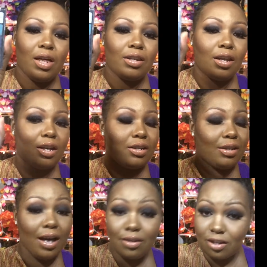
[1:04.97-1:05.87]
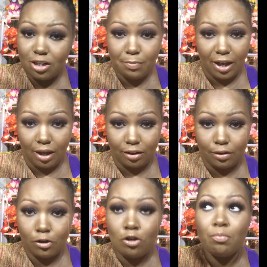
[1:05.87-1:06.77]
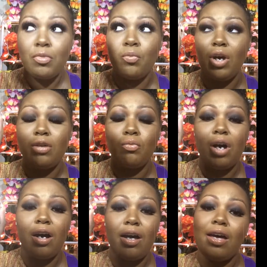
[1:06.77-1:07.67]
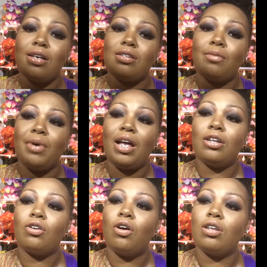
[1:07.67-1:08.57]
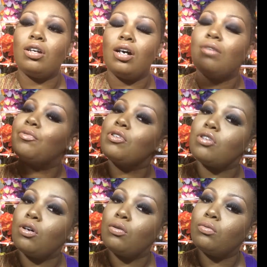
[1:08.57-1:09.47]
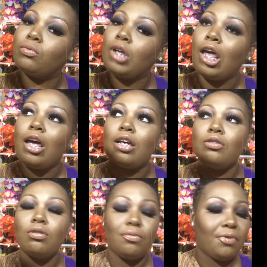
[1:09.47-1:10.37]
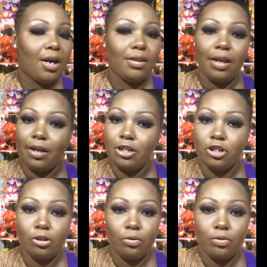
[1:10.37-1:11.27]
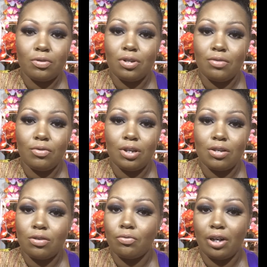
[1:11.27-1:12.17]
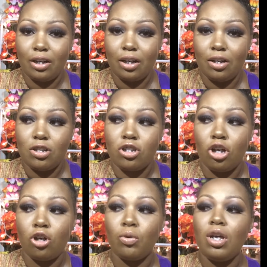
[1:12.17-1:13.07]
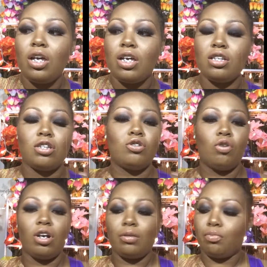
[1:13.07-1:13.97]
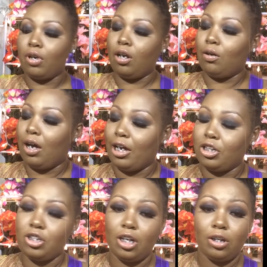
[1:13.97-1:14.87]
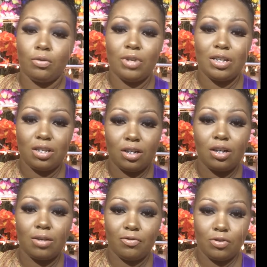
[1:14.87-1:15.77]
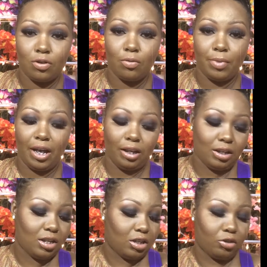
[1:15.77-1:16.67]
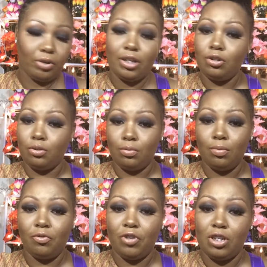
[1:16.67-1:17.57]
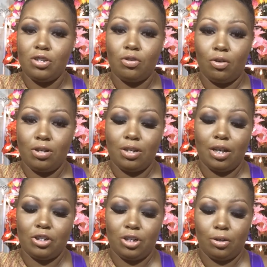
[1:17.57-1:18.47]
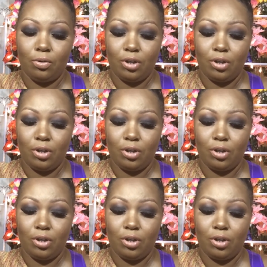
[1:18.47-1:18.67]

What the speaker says: Not this palette, but Wet n Wild has a palette called the Comfort Zone, and you can find that at your local CVS or Rite Aid. So it's the dark brown eyeshadow that's in the Comfort Zone palette. It's a great dupe for this NARS eyeshadow.